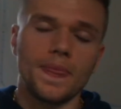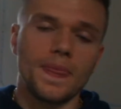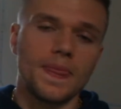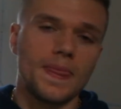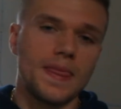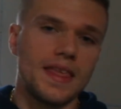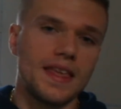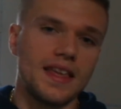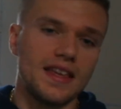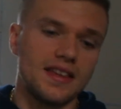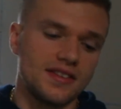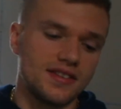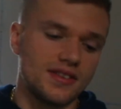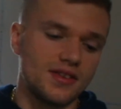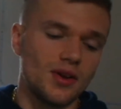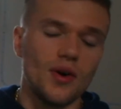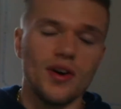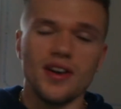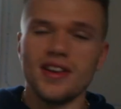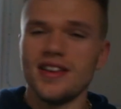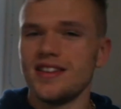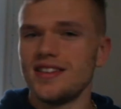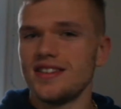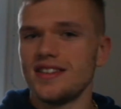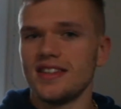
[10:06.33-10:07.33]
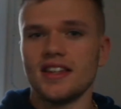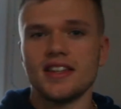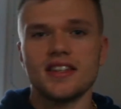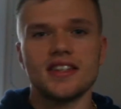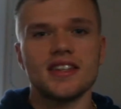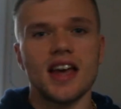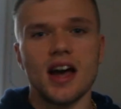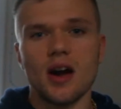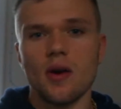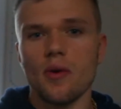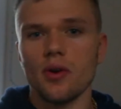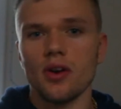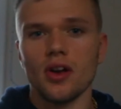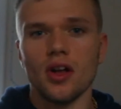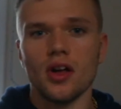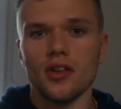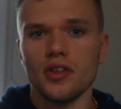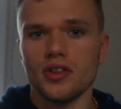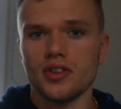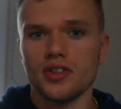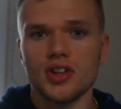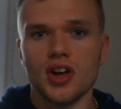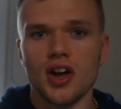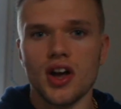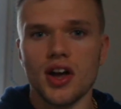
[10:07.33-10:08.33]
It's not easy to tell a lot of the
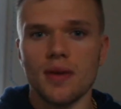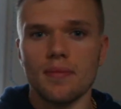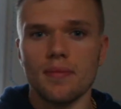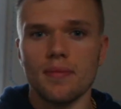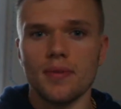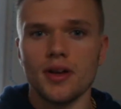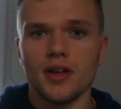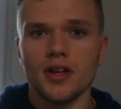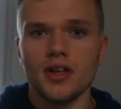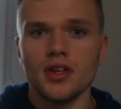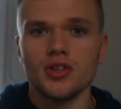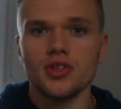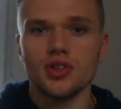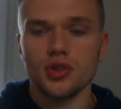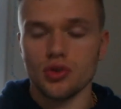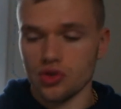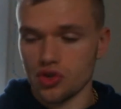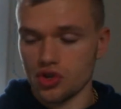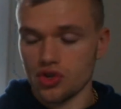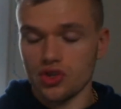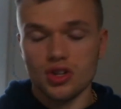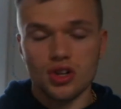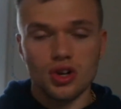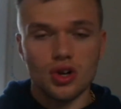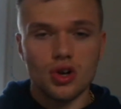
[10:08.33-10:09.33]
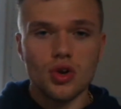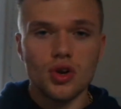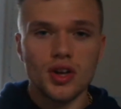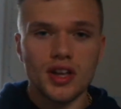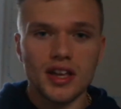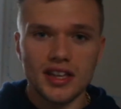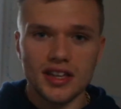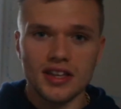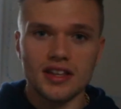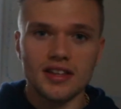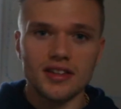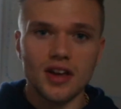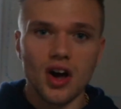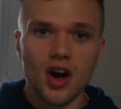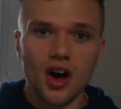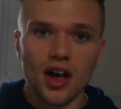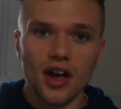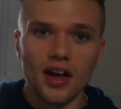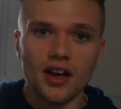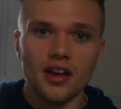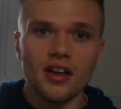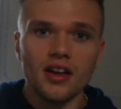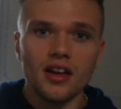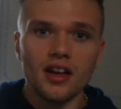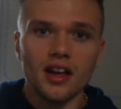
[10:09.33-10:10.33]
time, so just look at your diet
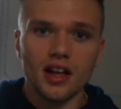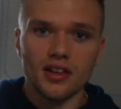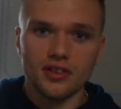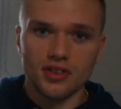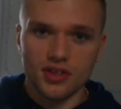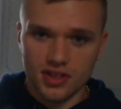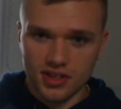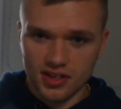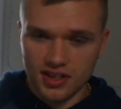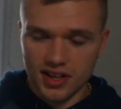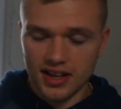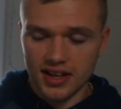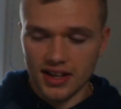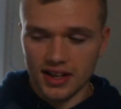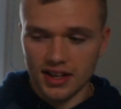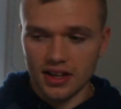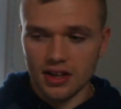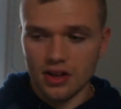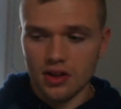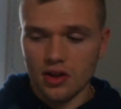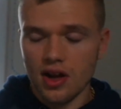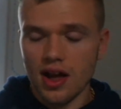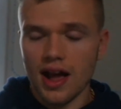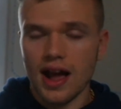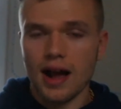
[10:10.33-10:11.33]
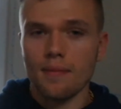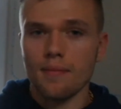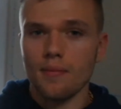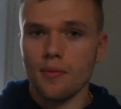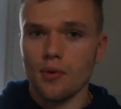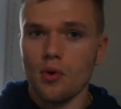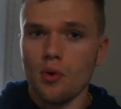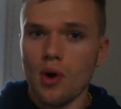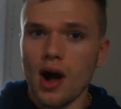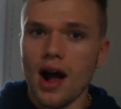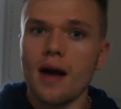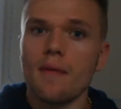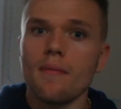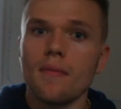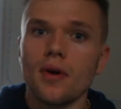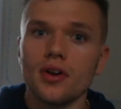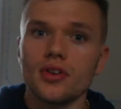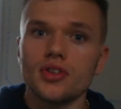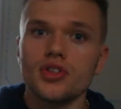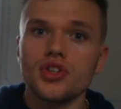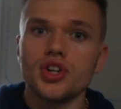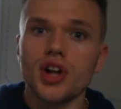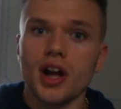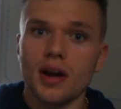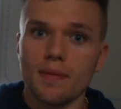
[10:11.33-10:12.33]
and just think, how
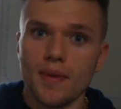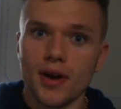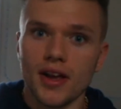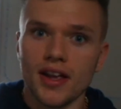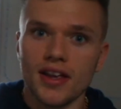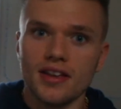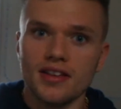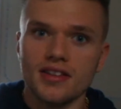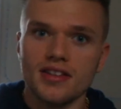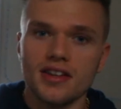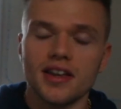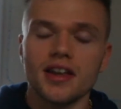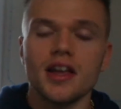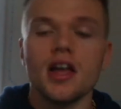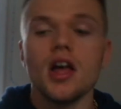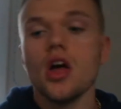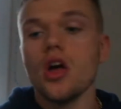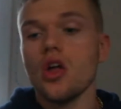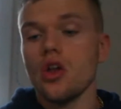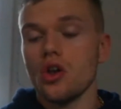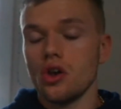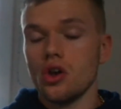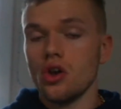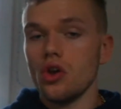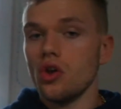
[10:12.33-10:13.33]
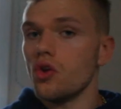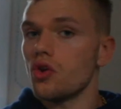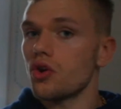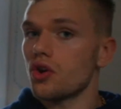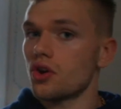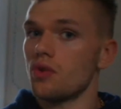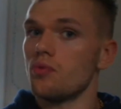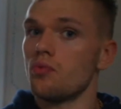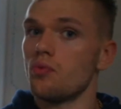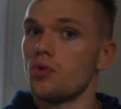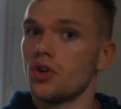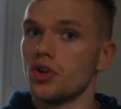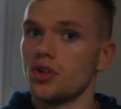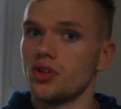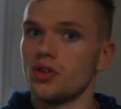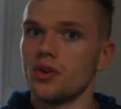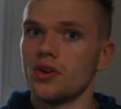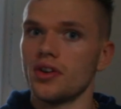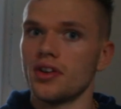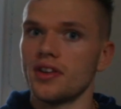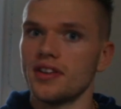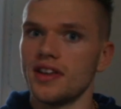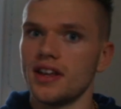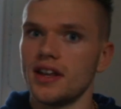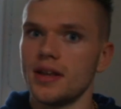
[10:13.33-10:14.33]
much am I eating? Look at what you're doing on a
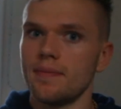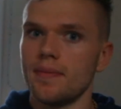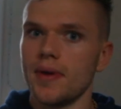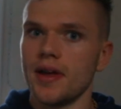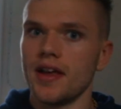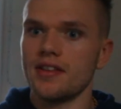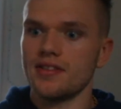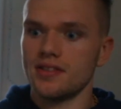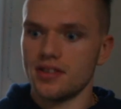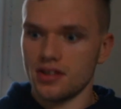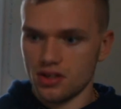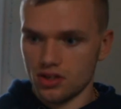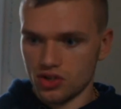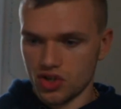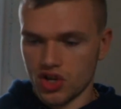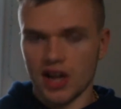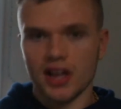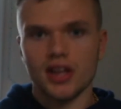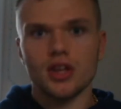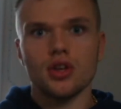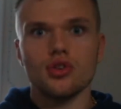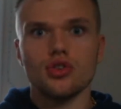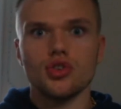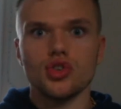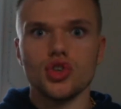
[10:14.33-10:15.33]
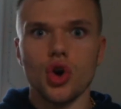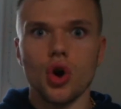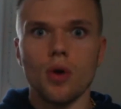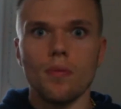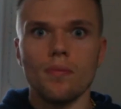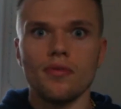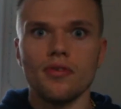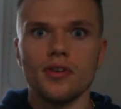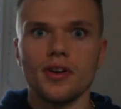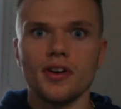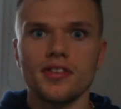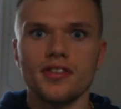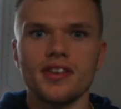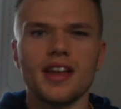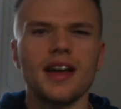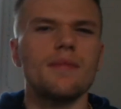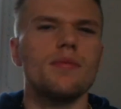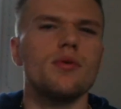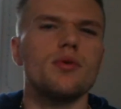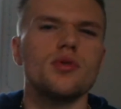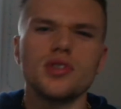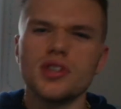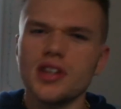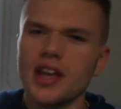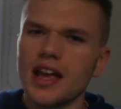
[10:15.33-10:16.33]
daily basis. Check your job, for example.
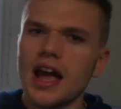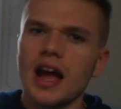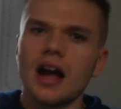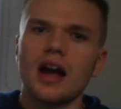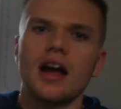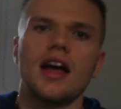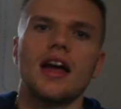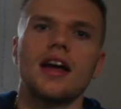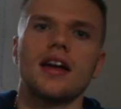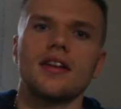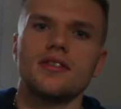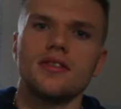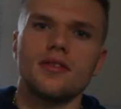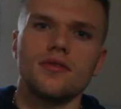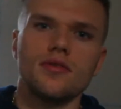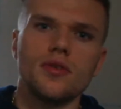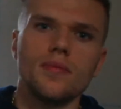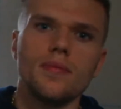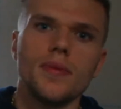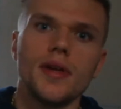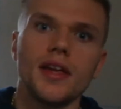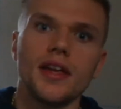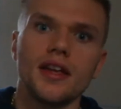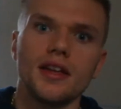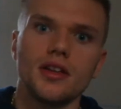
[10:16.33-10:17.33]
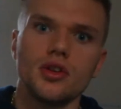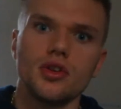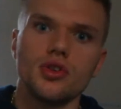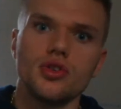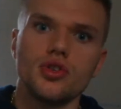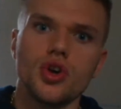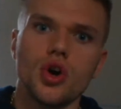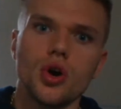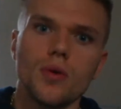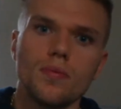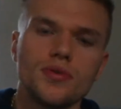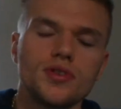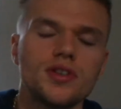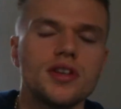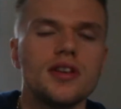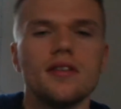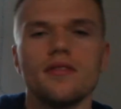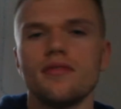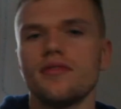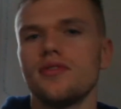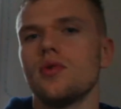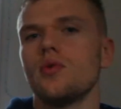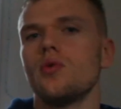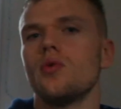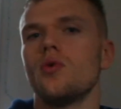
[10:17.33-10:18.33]
See how active you're being in your job. See if
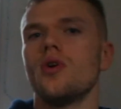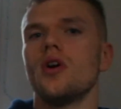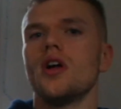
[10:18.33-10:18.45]
you're